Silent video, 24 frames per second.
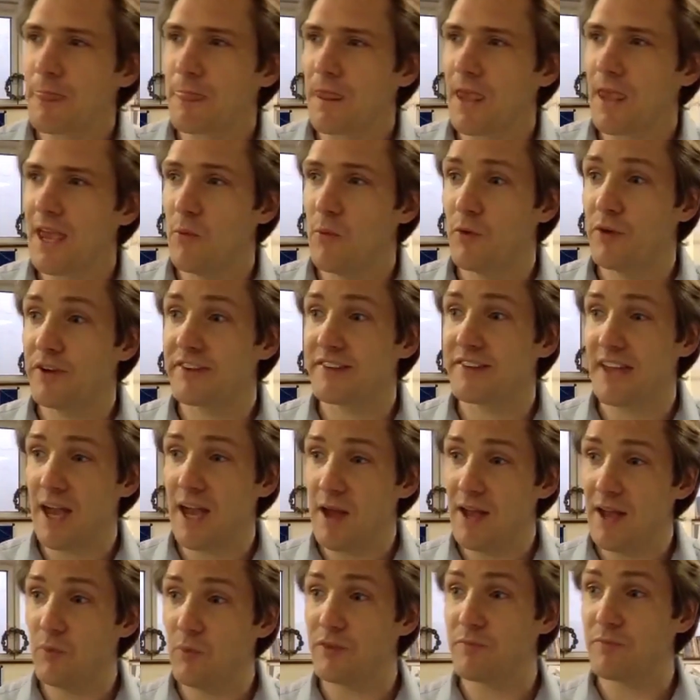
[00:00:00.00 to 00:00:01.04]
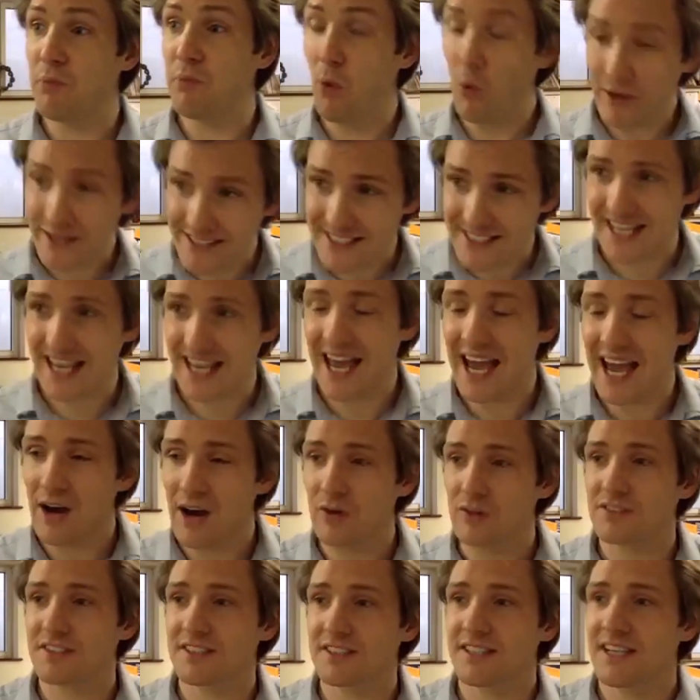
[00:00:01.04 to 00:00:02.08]
It was pointing
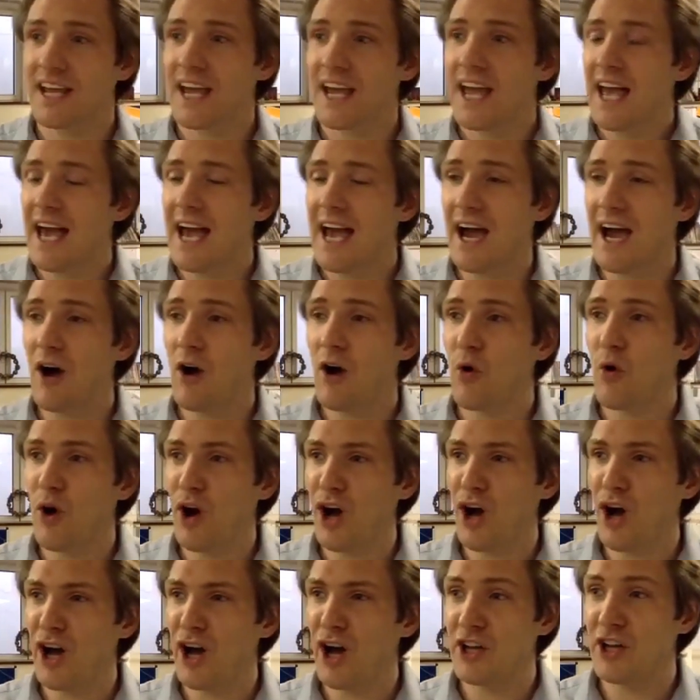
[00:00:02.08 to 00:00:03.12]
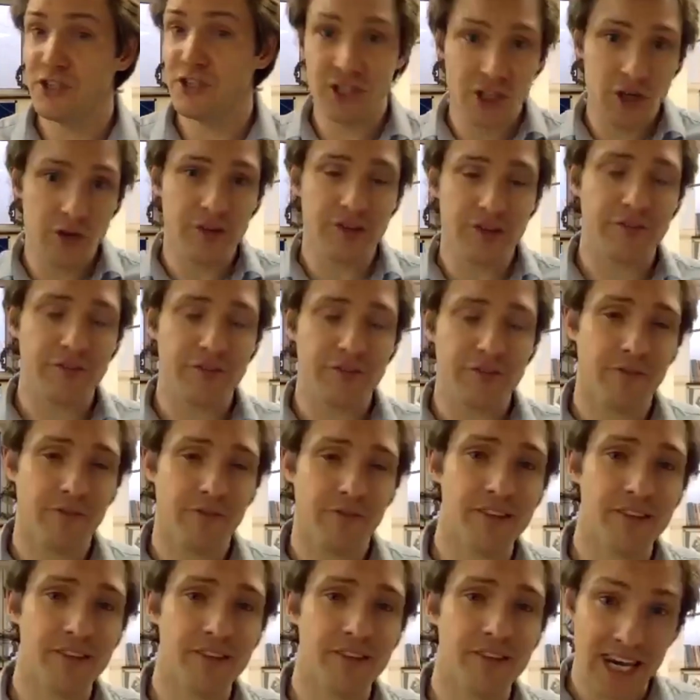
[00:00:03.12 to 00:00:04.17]
out how news feeds
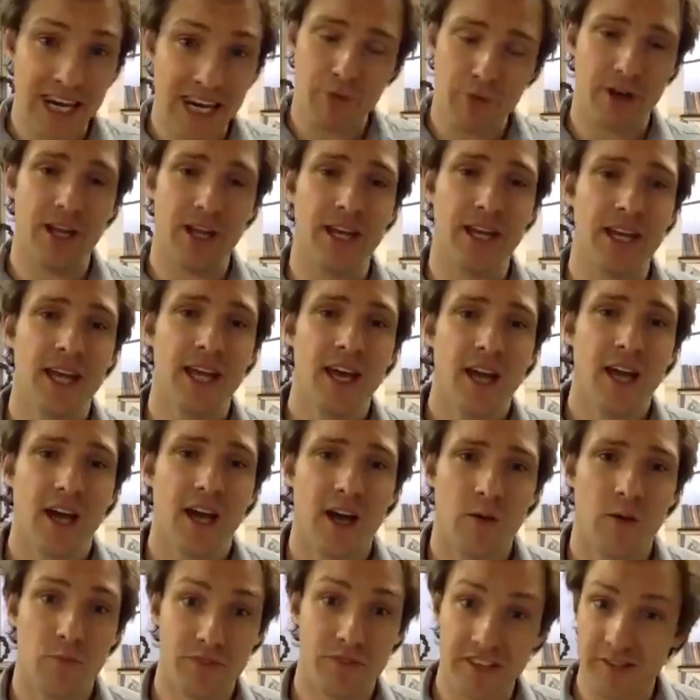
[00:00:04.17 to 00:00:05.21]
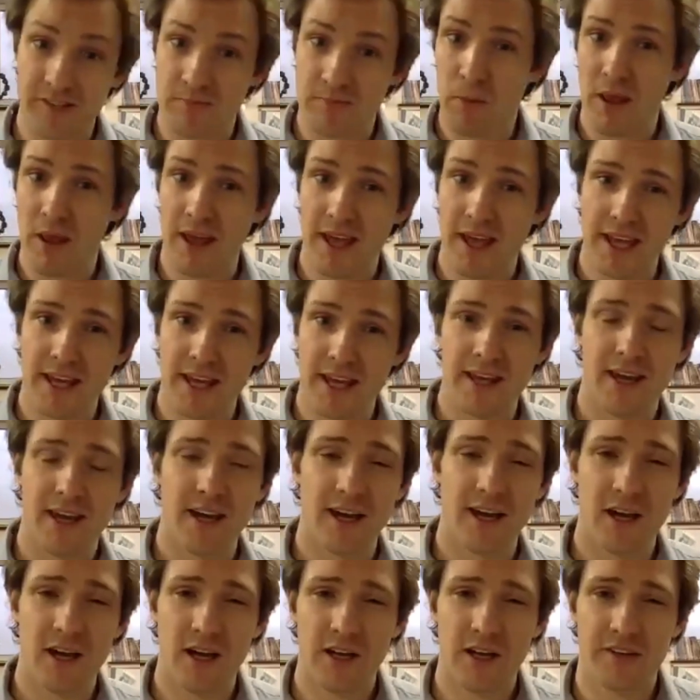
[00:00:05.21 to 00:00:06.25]
deliberately display
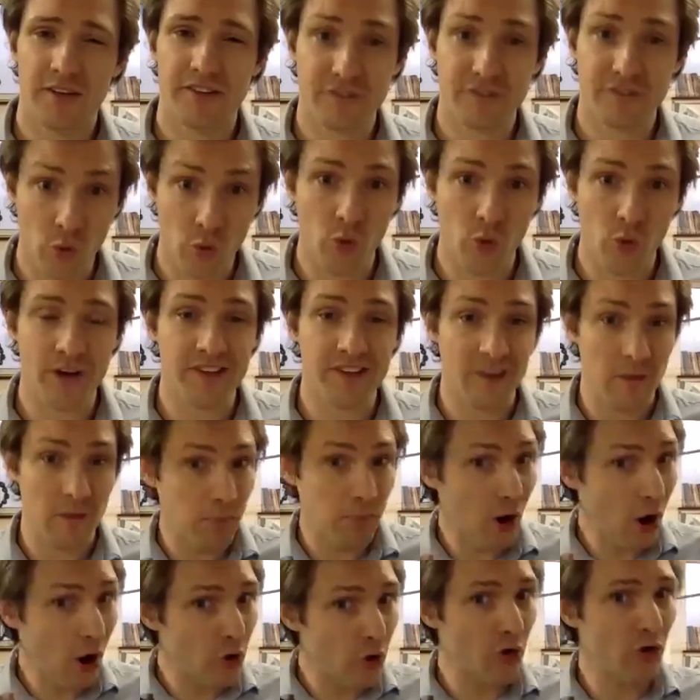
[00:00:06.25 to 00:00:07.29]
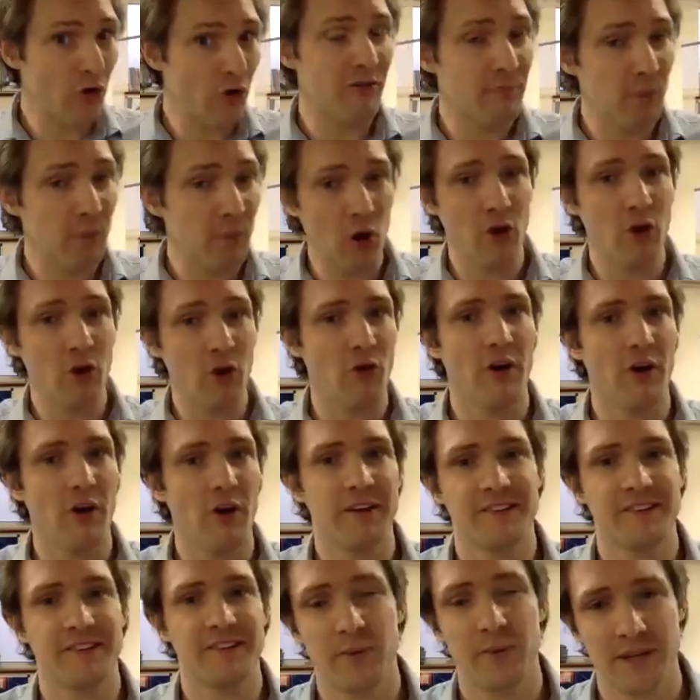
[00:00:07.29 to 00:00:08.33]
stories that of
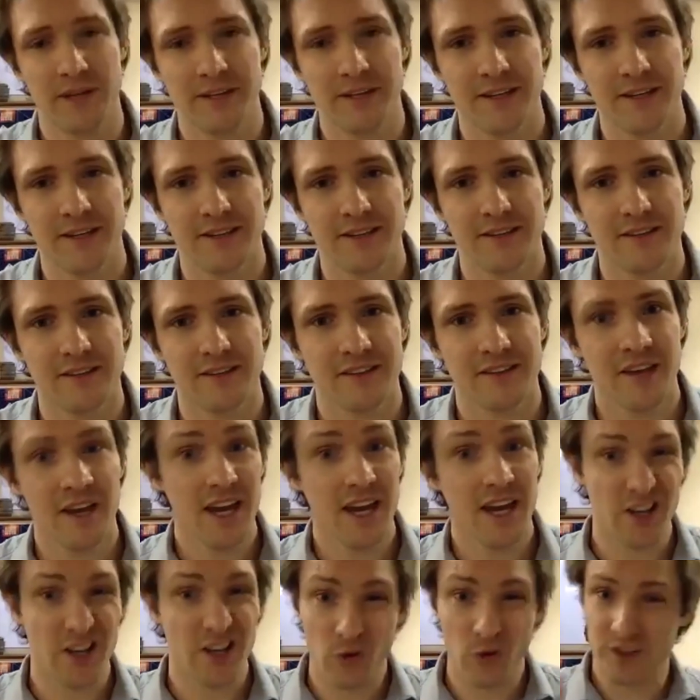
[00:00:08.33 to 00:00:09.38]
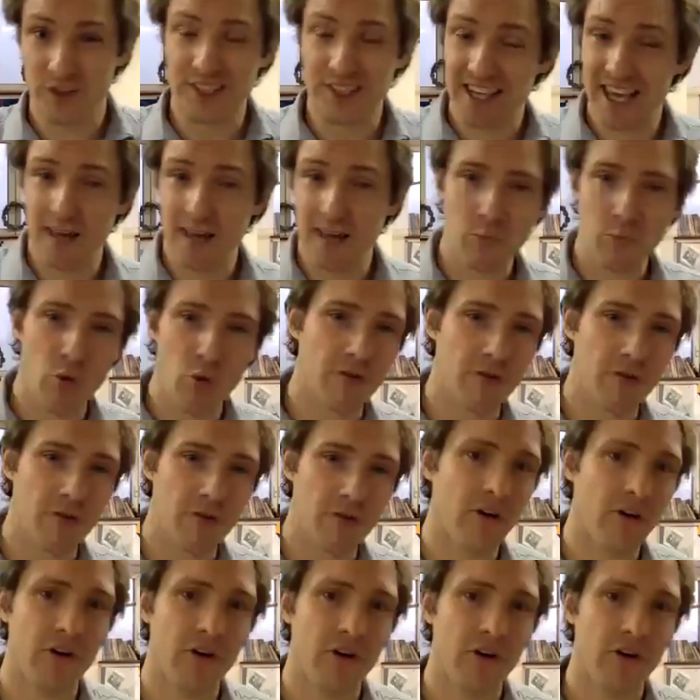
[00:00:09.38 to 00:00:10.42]
polarized opinions in order to gain more of our
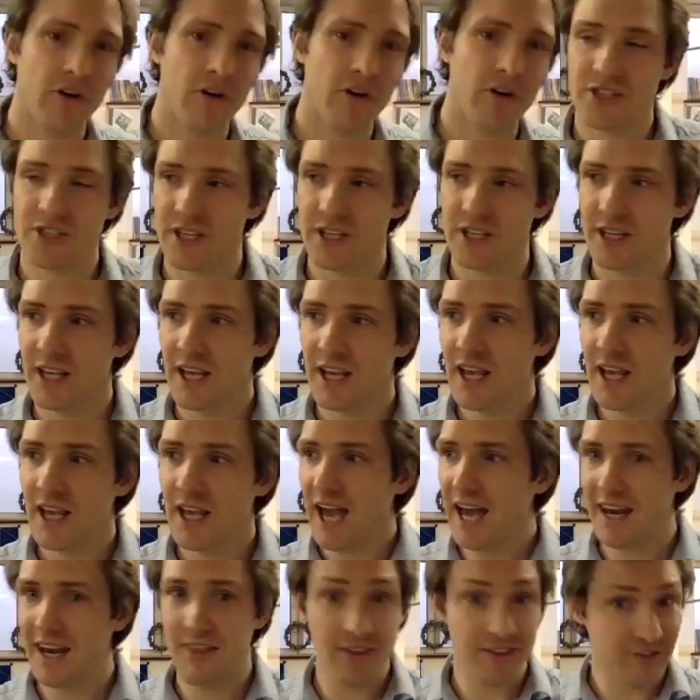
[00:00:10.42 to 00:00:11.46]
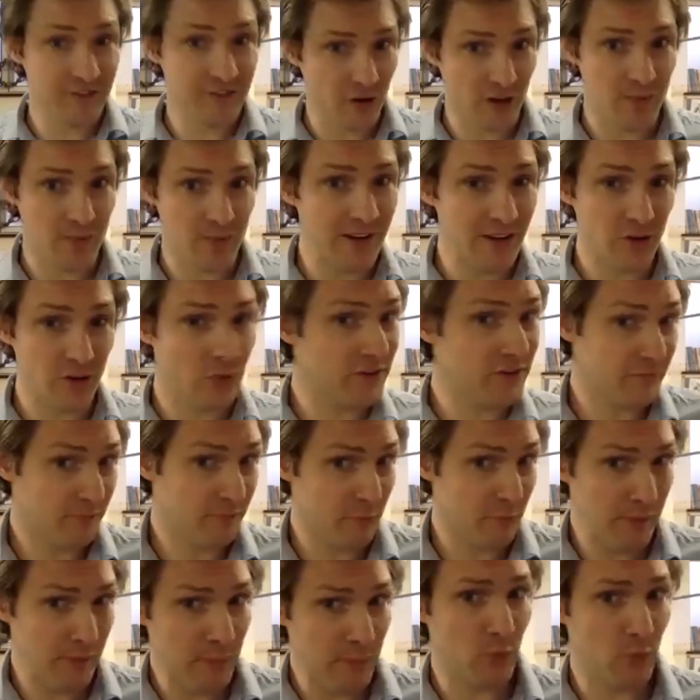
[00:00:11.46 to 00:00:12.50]
attention. And this documentary was
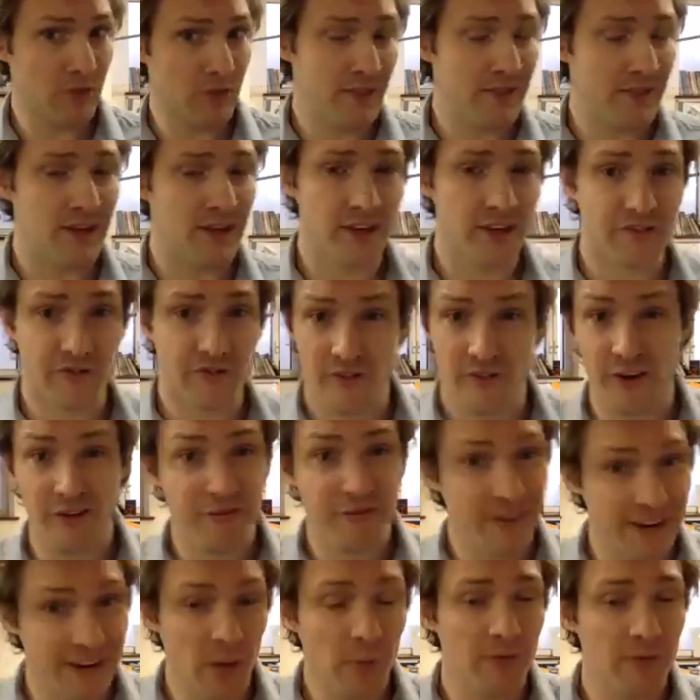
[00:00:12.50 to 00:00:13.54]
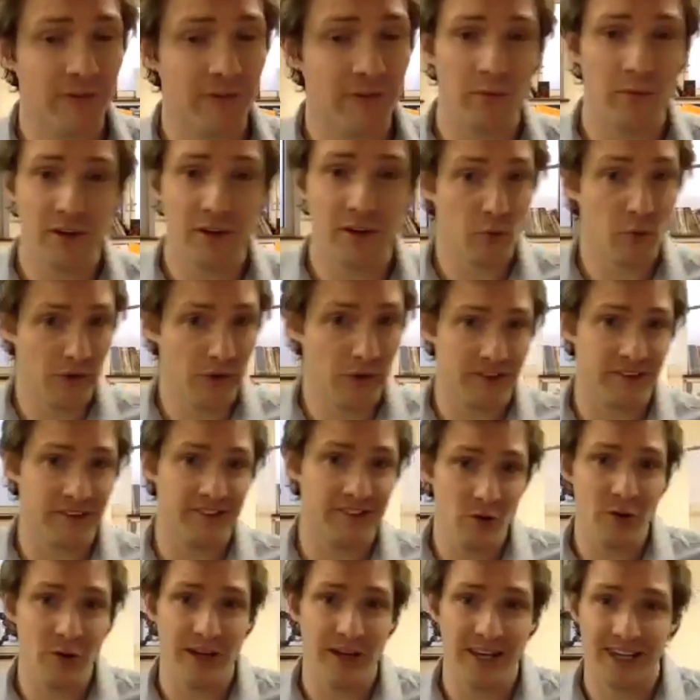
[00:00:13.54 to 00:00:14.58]
people within the industry that are fed up of it, because what it's
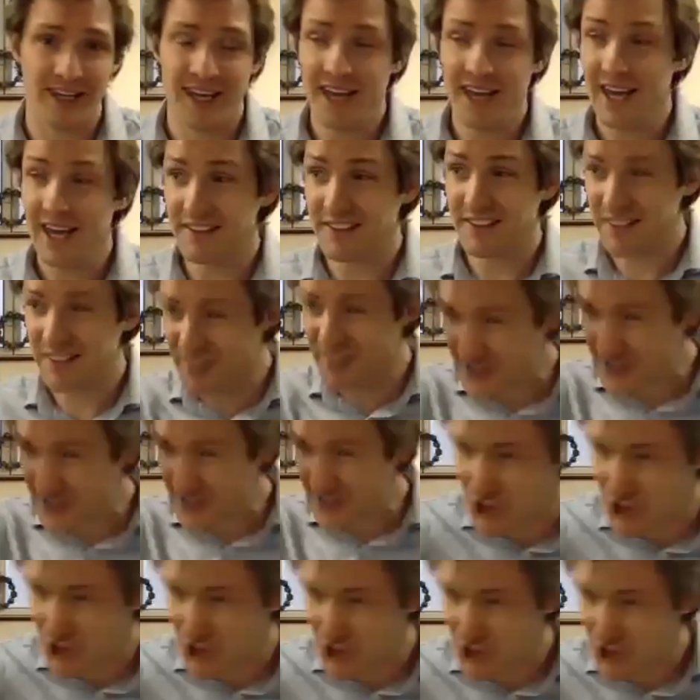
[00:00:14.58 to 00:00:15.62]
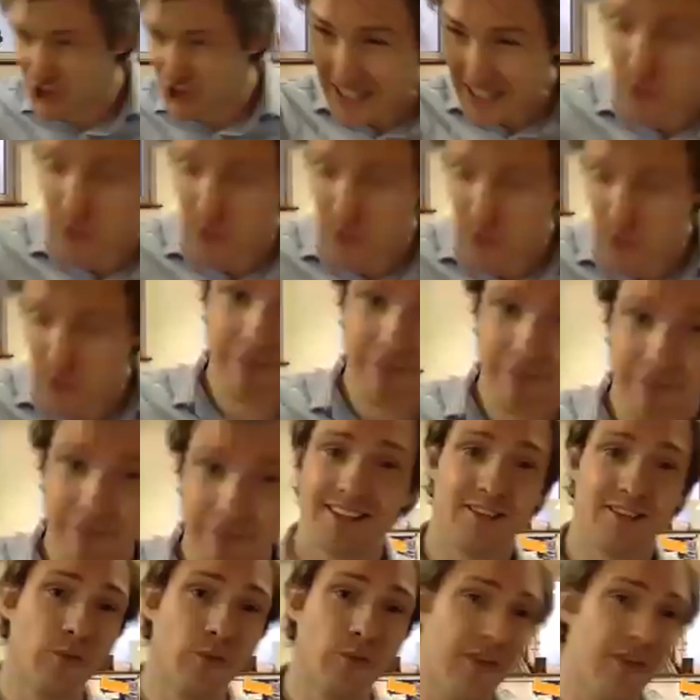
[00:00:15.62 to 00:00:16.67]
doing is it's genuinely affecting the way
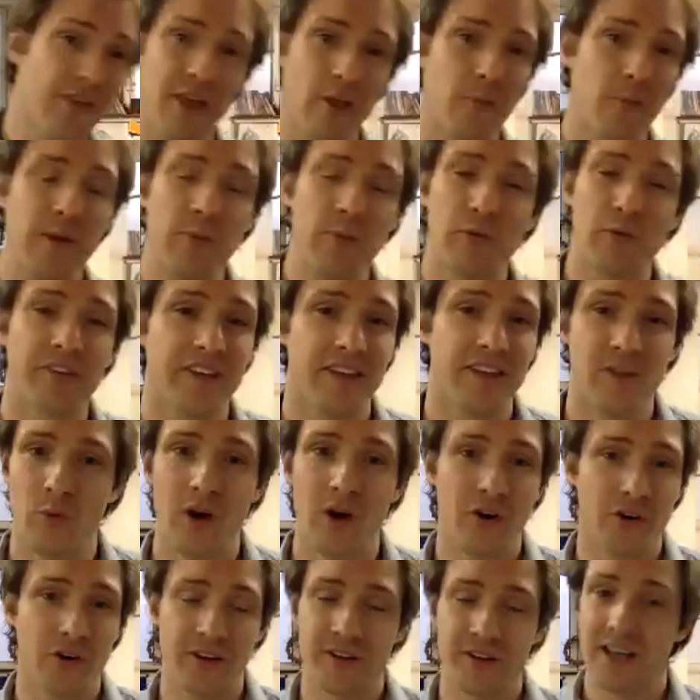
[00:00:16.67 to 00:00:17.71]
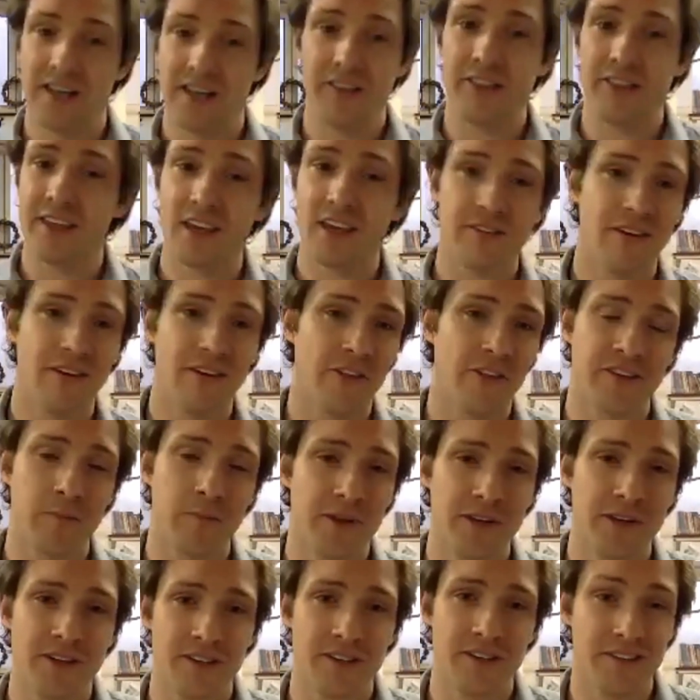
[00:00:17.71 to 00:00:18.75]
that other people see the world and think of others'
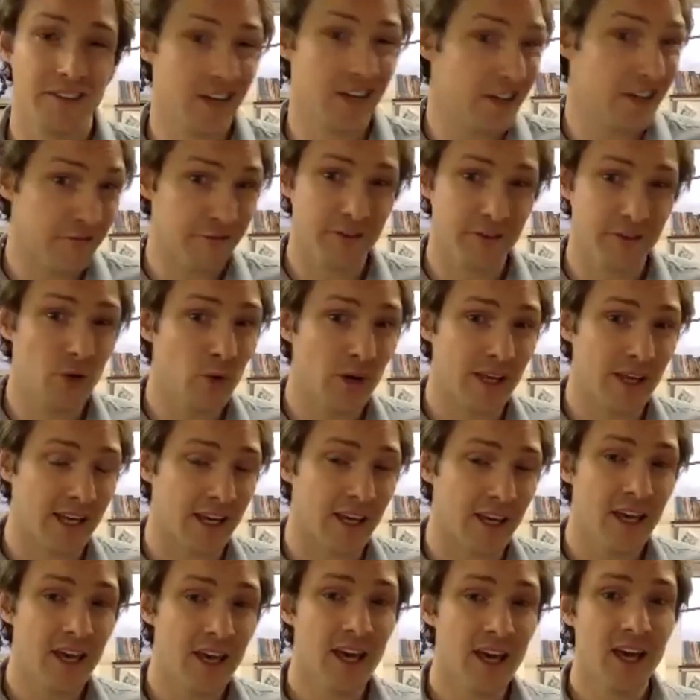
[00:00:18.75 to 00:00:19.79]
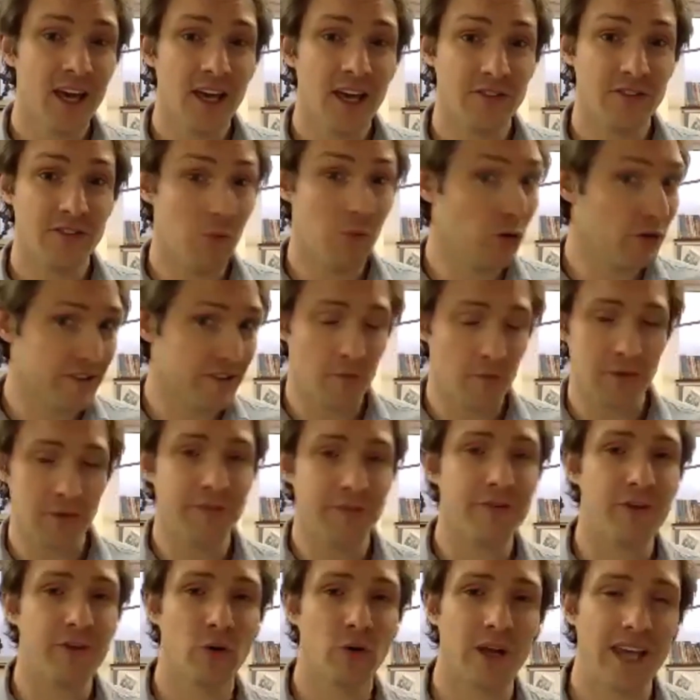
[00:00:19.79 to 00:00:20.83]
opinions, and it's demonstrably
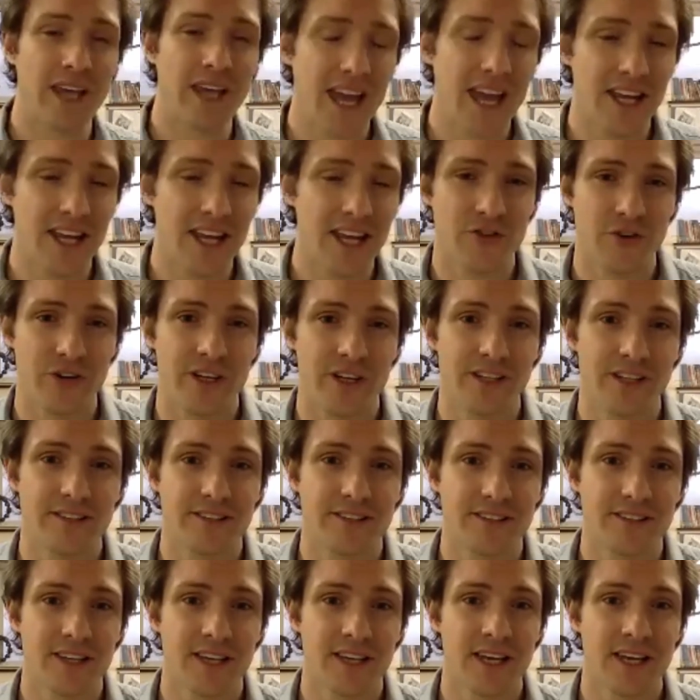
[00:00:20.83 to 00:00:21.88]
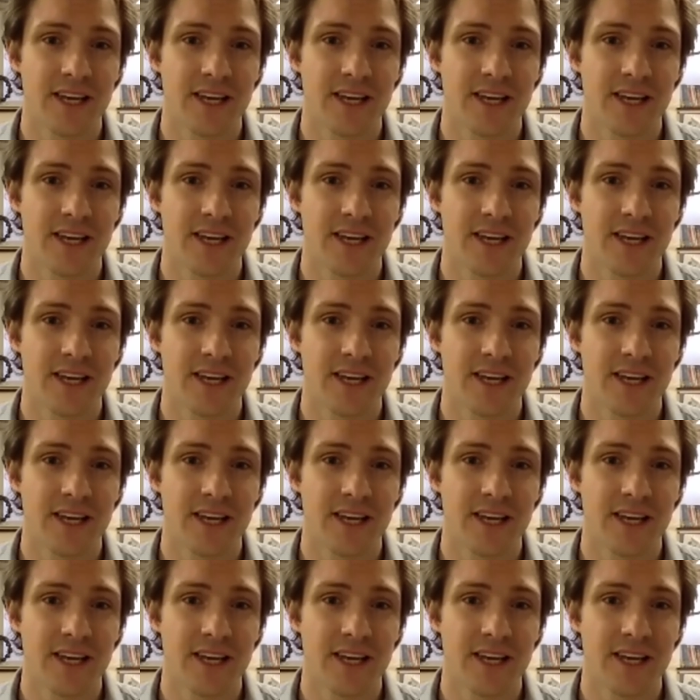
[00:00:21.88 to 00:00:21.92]
fueling hatreds.